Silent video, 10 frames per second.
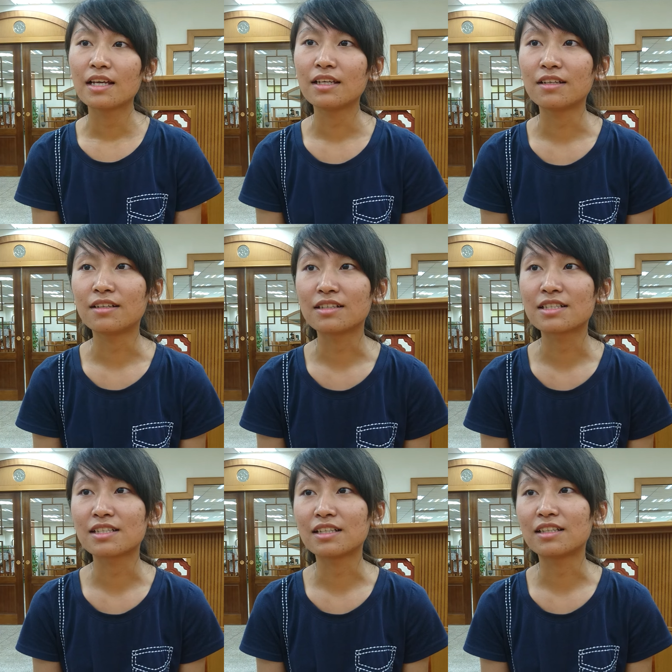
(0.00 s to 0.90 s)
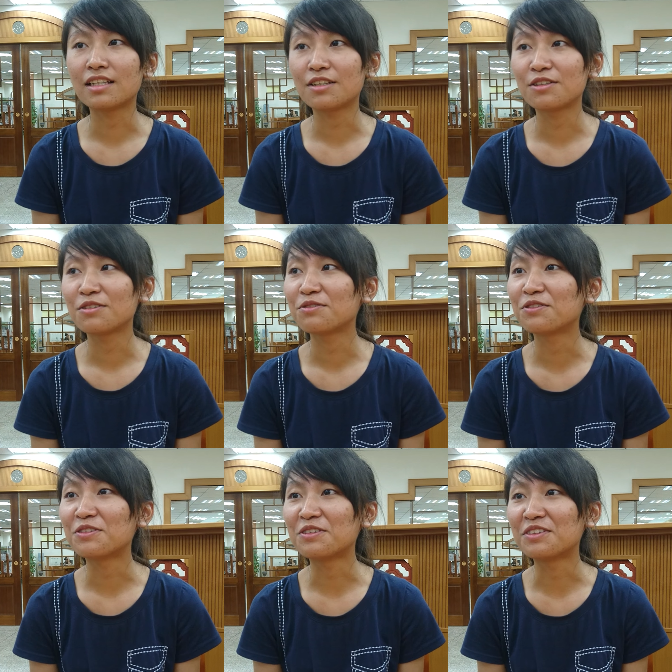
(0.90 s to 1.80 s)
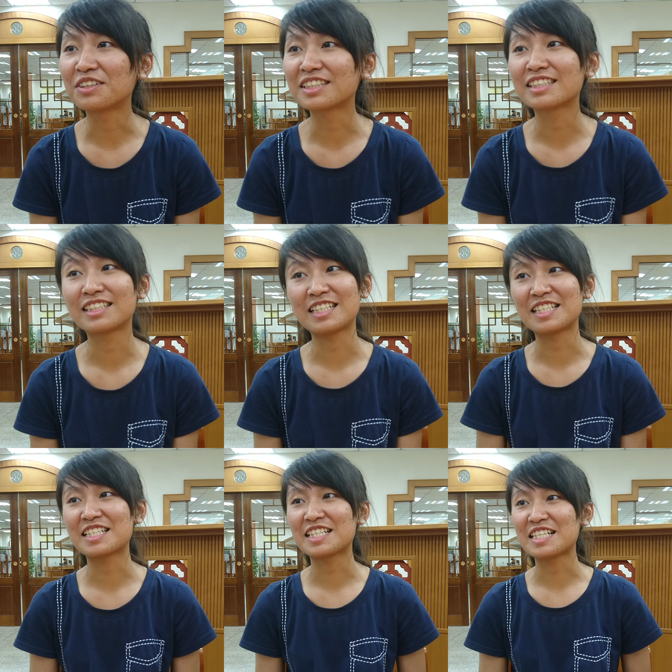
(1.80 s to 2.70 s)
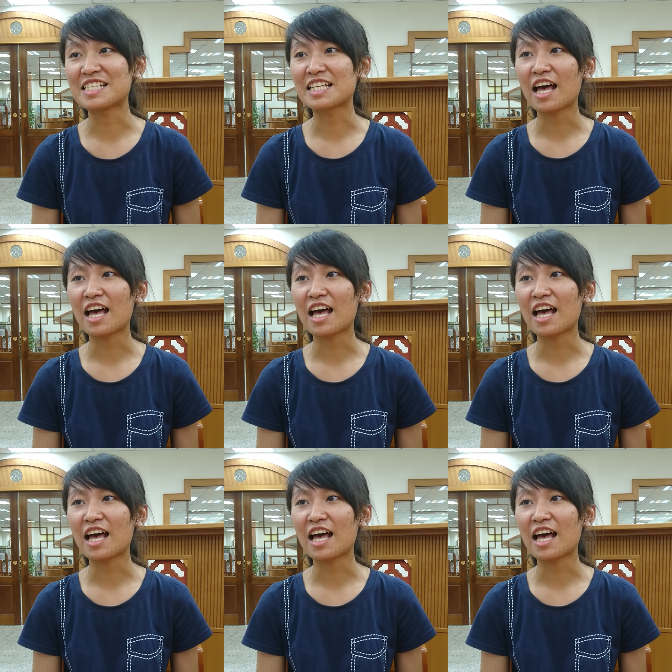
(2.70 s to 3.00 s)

Here's the deal, folks. This is